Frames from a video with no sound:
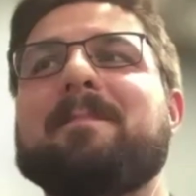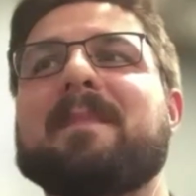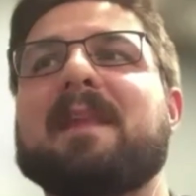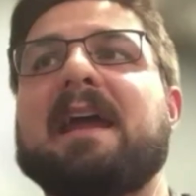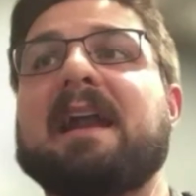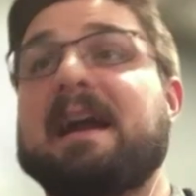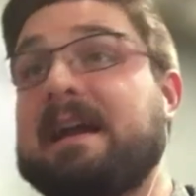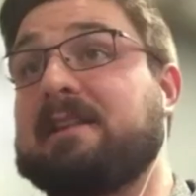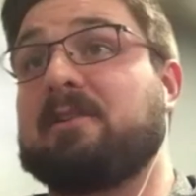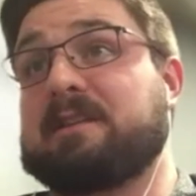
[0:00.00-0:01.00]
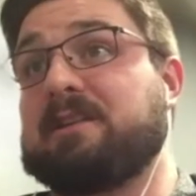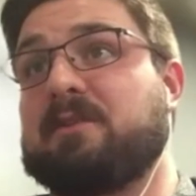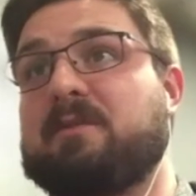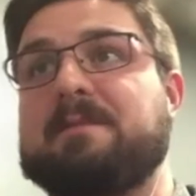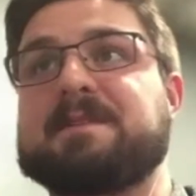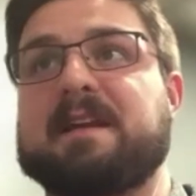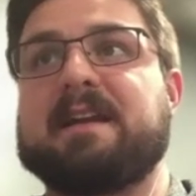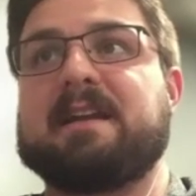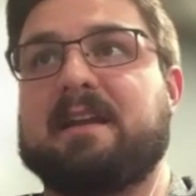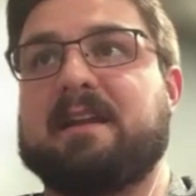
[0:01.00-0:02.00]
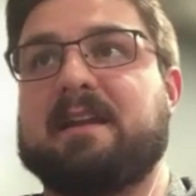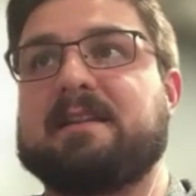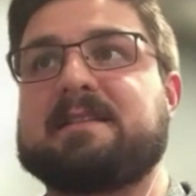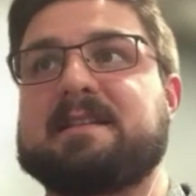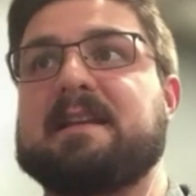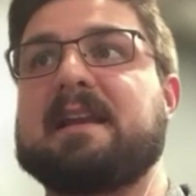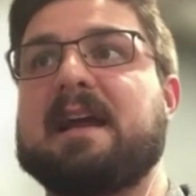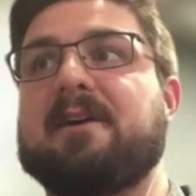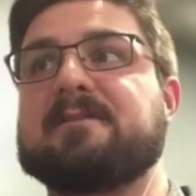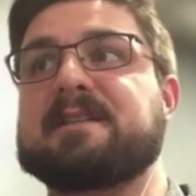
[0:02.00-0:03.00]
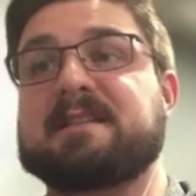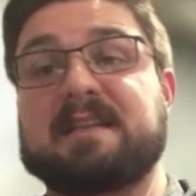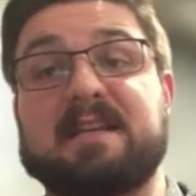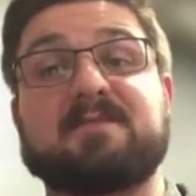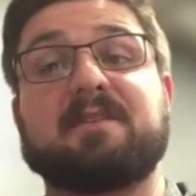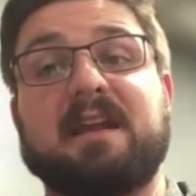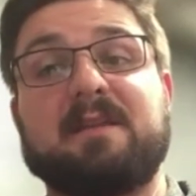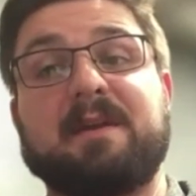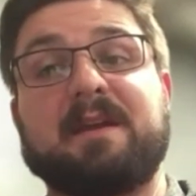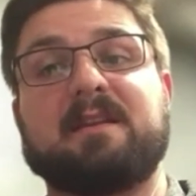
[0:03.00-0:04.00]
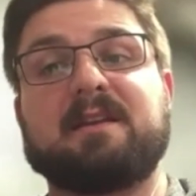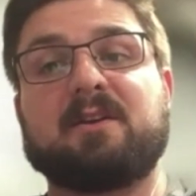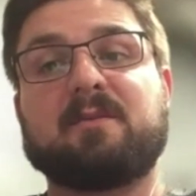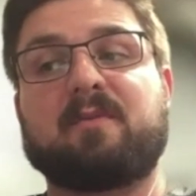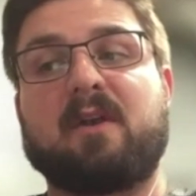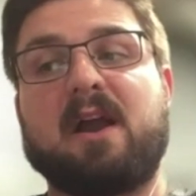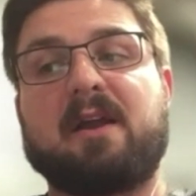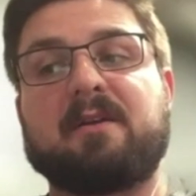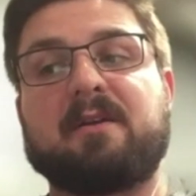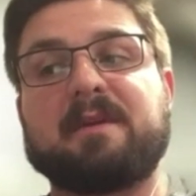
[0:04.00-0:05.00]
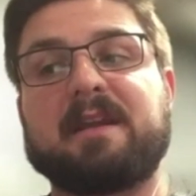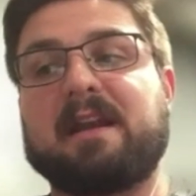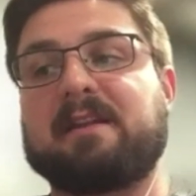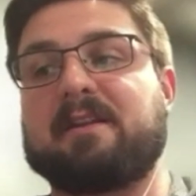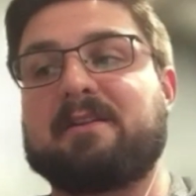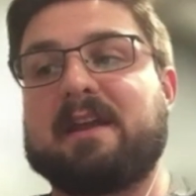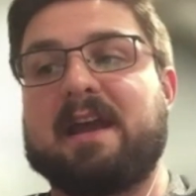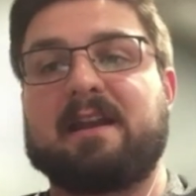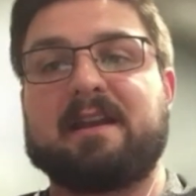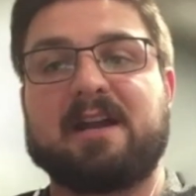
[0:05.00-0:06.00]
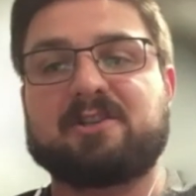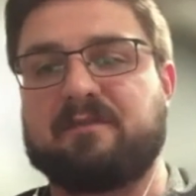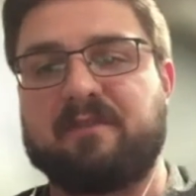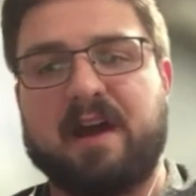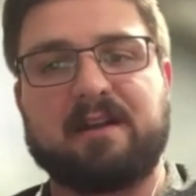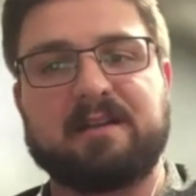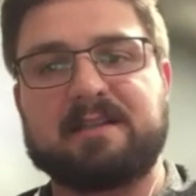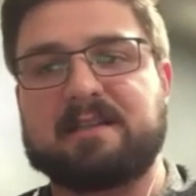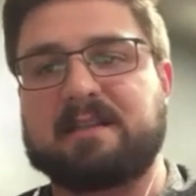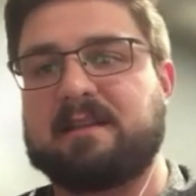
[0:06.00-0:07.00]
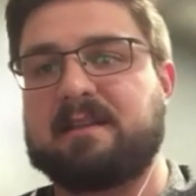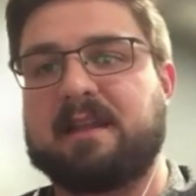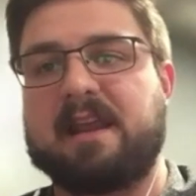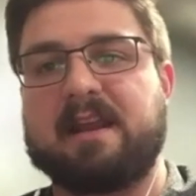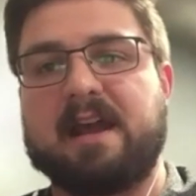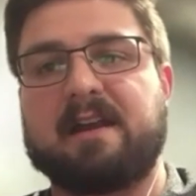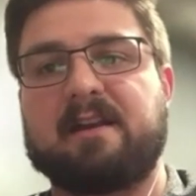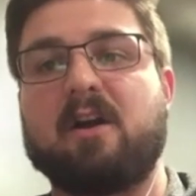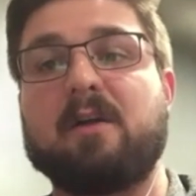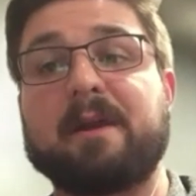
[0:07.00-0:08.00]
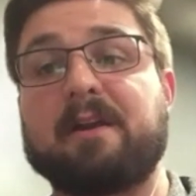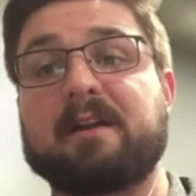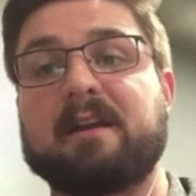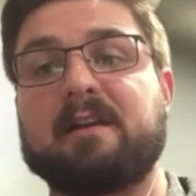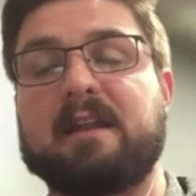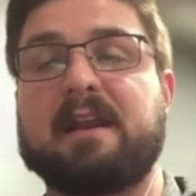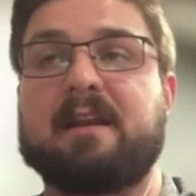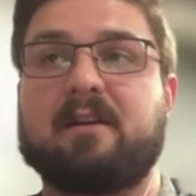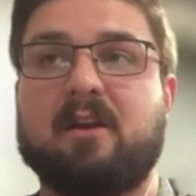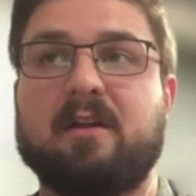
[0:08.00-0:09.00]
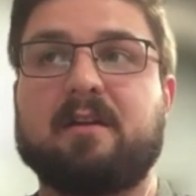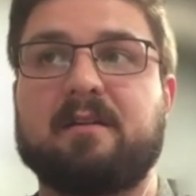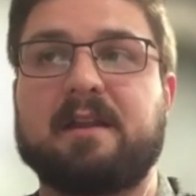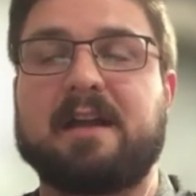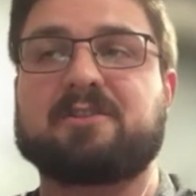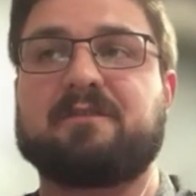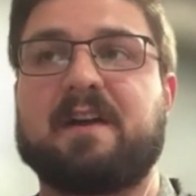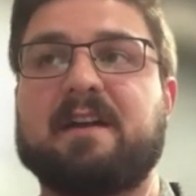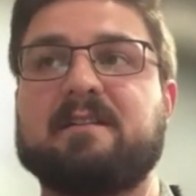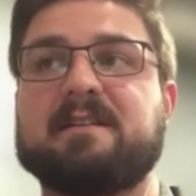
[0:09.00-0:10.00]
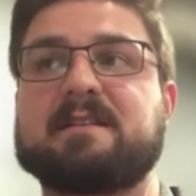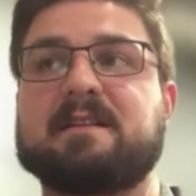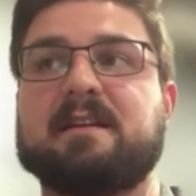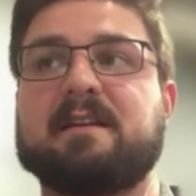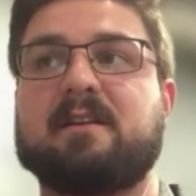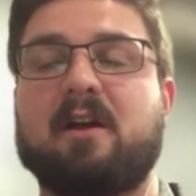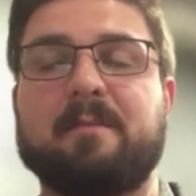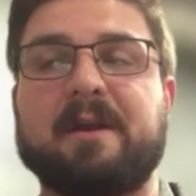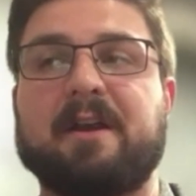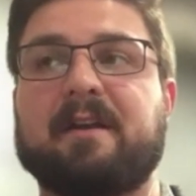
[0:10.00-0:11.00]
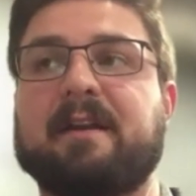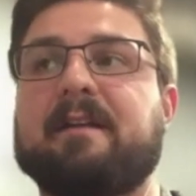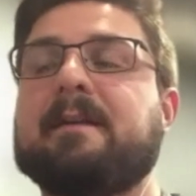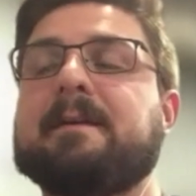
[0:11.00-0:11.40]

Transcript: And I had looked at their website and had seen how successful they had been the year prior to me getting there. They had a national finalist, and they had an All-American, and they had a national finalist and an All-American,